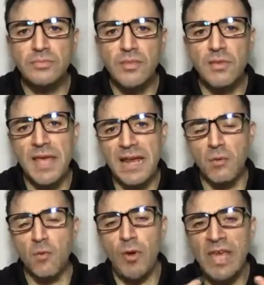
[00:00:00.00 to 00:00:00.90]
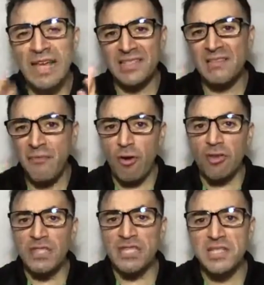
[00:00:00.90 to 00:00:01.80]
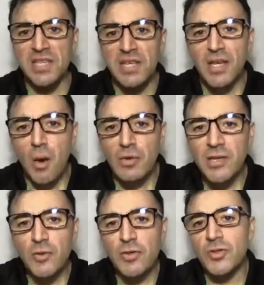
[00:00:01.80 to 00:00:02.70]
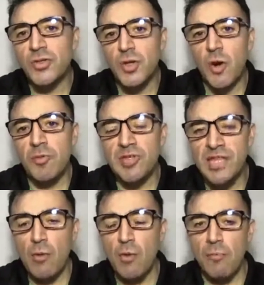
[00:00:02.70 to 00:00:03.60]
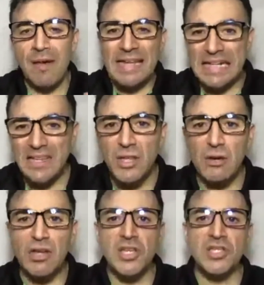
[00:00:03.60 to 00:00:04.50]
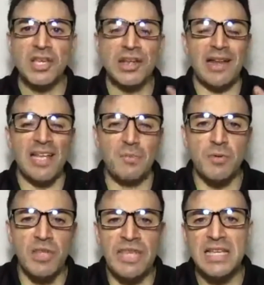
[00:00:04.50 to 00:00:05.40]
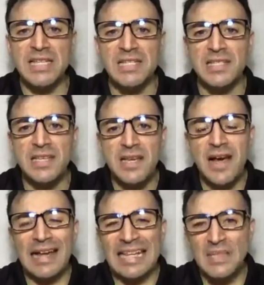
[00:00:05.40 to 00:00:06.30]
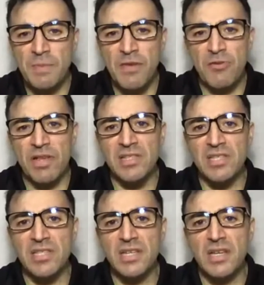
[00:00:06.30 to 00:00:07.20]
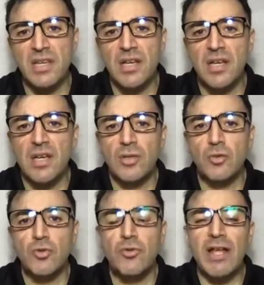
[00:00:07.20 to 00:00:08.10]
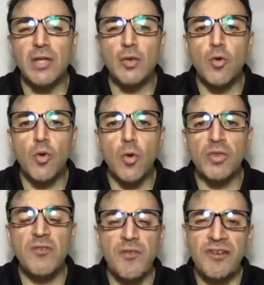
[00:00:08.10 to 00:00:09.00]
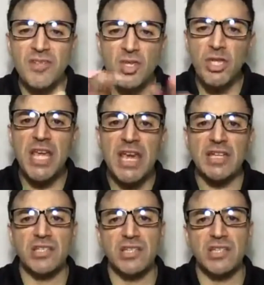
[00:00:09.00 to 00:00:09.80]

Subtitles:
Then we as nephrologists, we need to use obviously our medical knowledge and expertise and experience to try to differentiate